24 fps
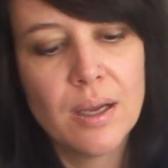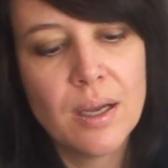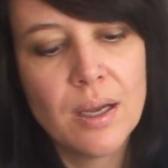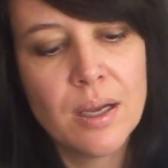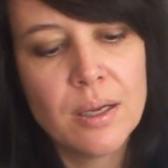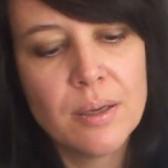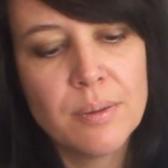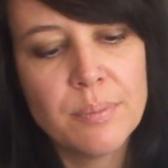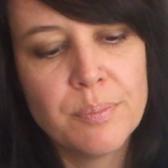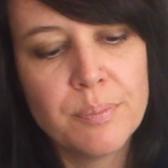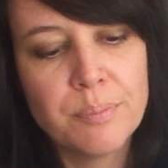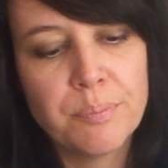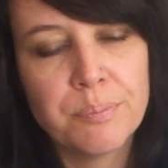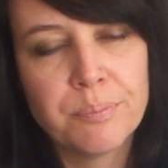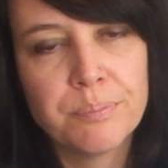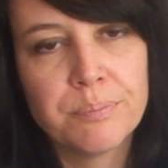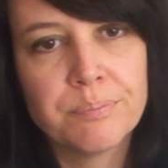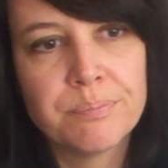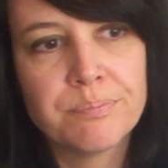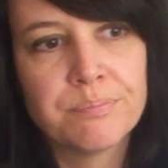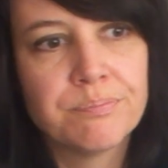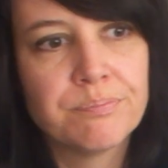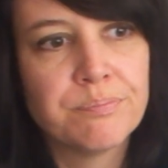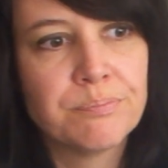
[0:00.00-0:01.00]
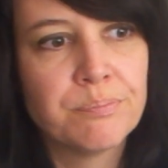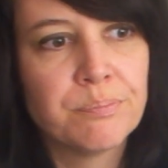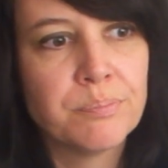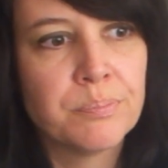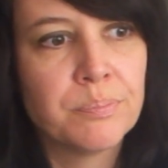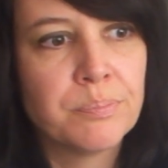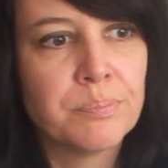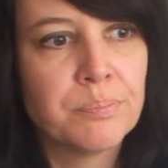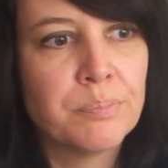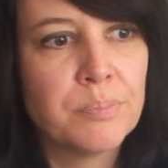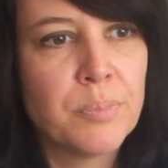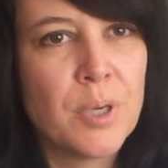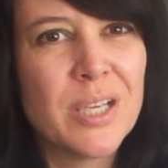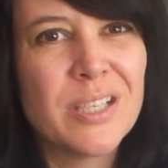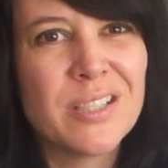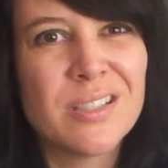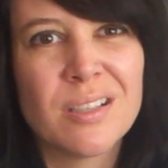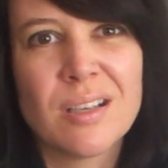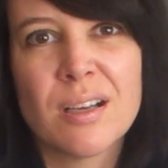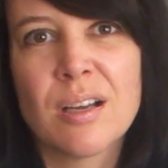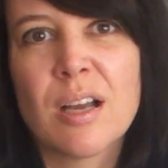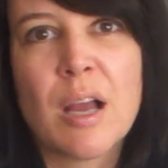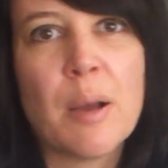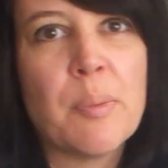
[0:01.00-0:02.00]
um probably
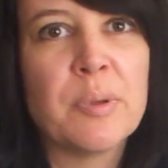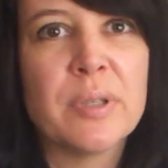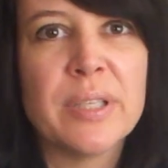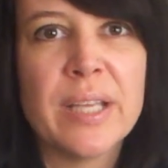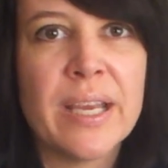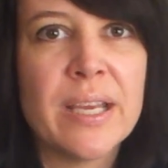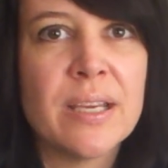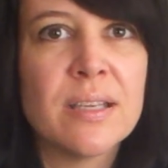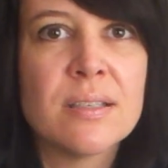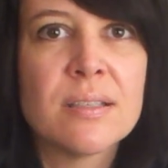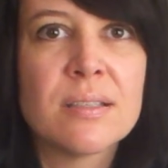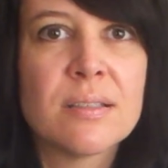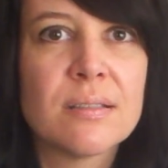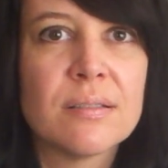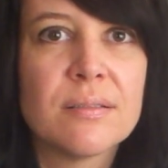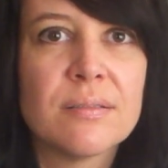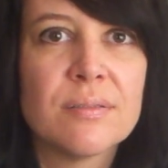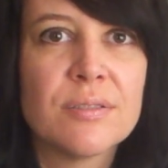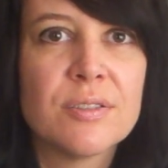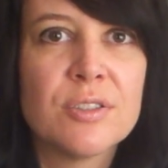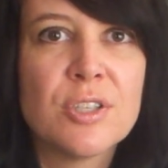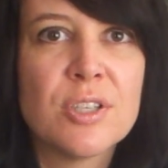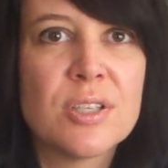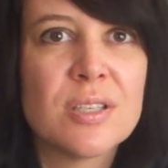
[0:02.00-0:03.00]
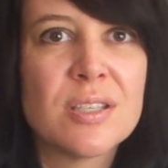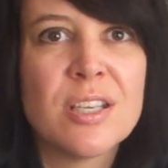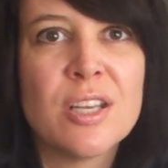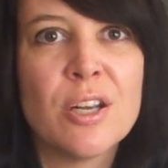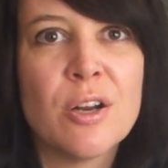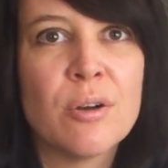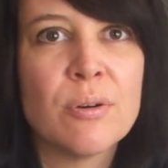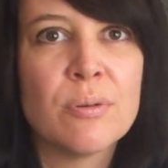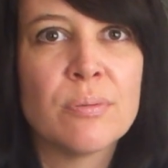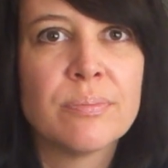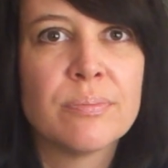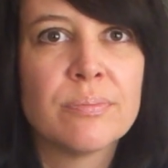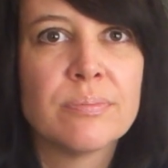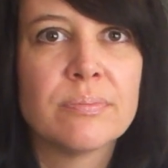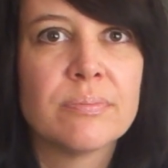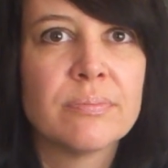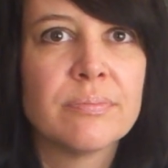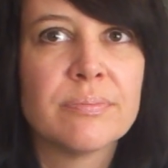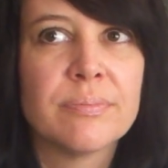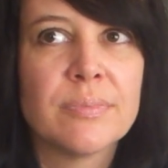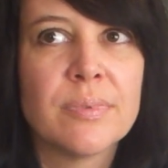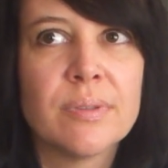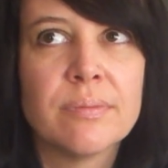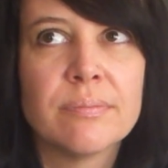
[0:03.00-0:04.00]
took a couple days okay. just you know
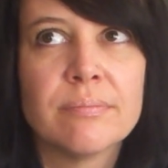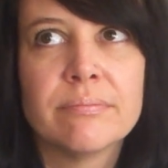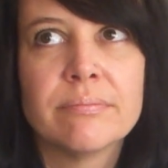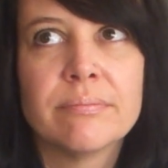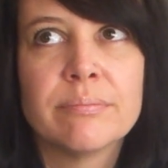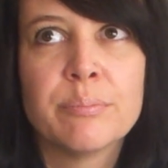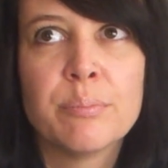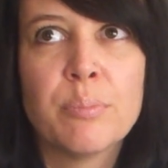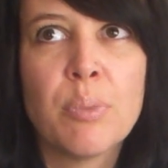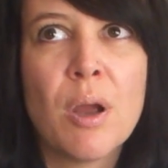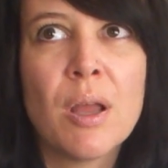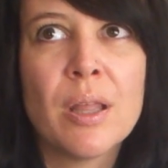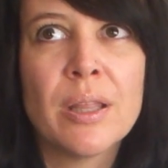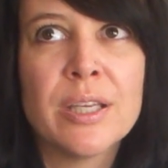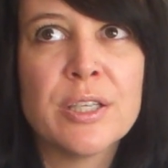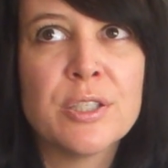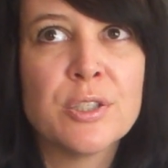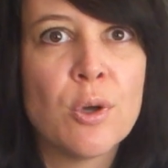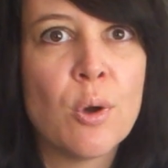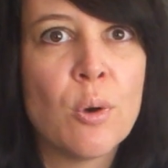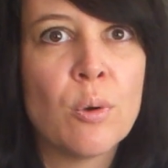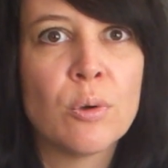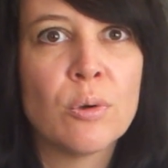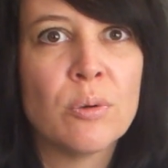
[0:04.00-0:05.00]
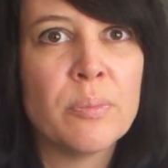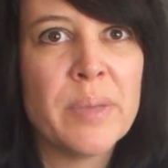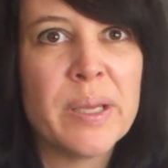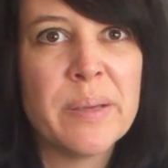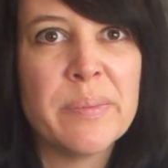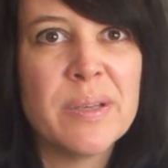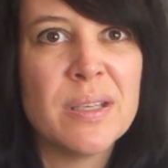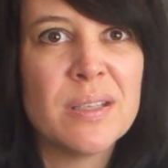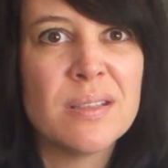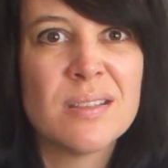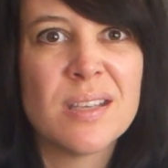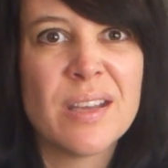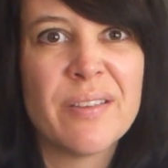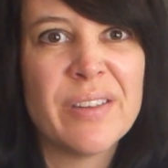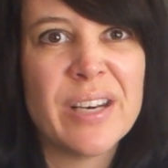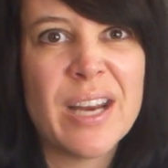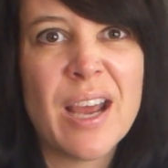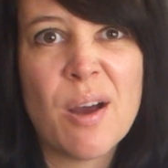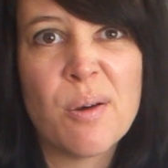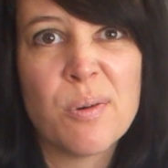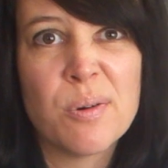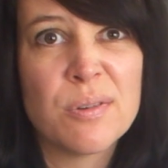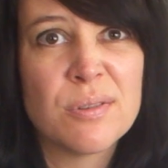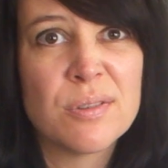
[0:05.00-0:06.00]
probably total maybe seven
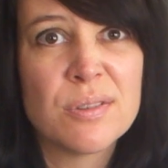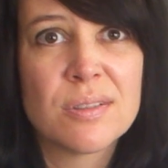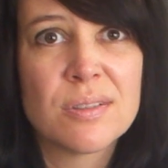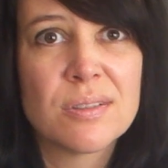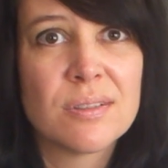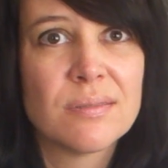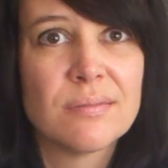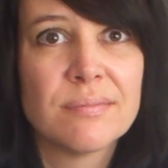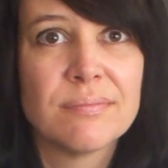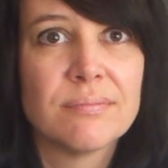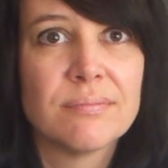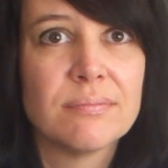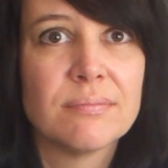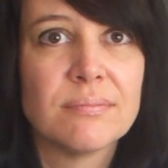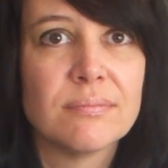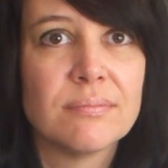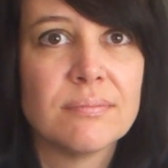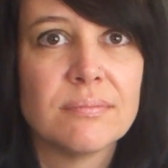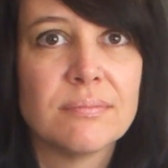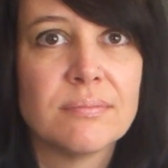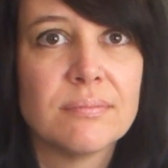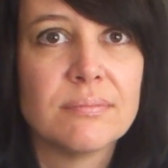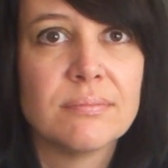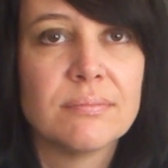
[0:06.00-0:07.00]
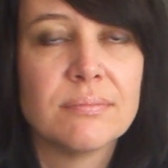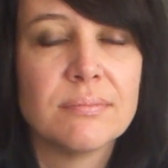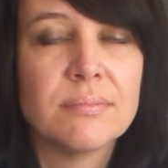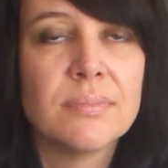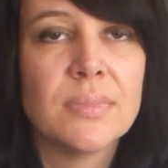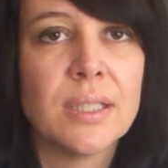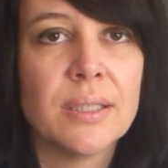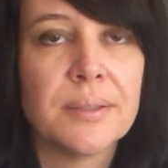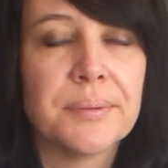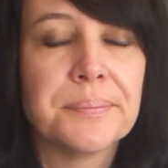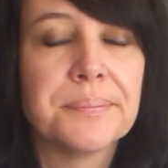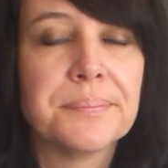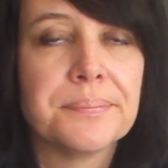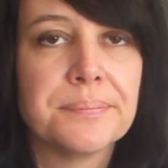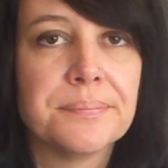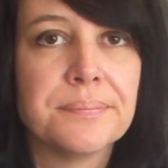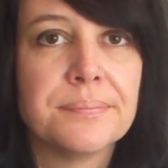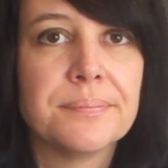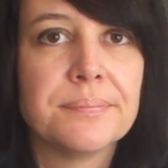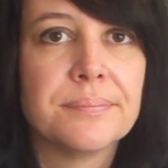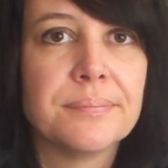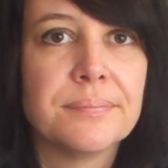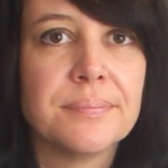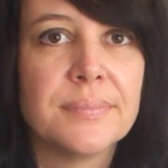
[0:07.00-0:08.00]
hours okay yeah
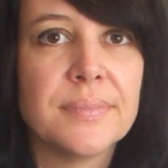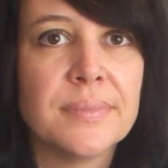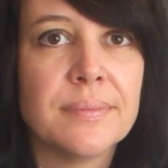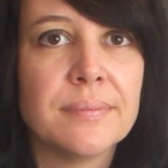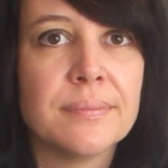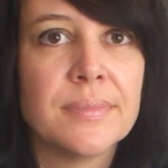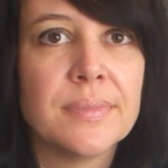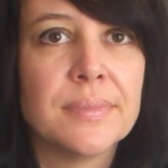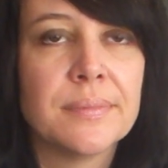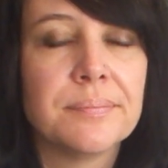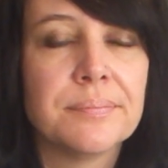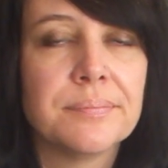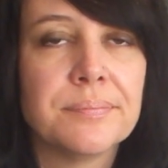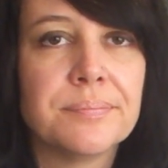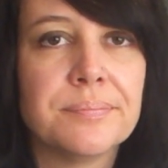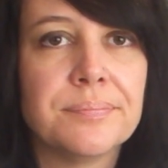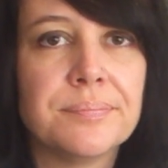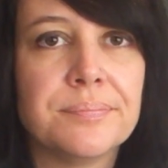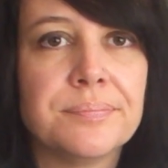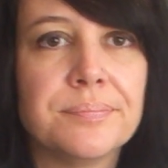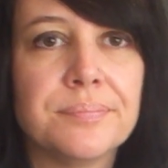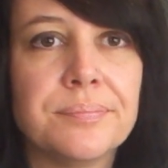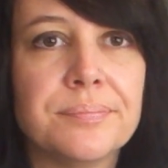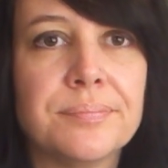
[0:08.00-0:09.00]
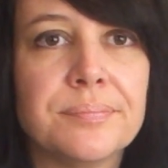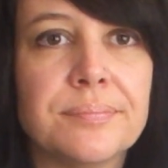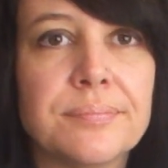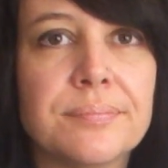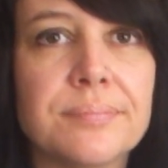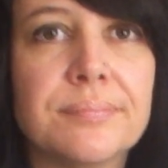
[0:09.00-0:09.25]
sounds great well there you go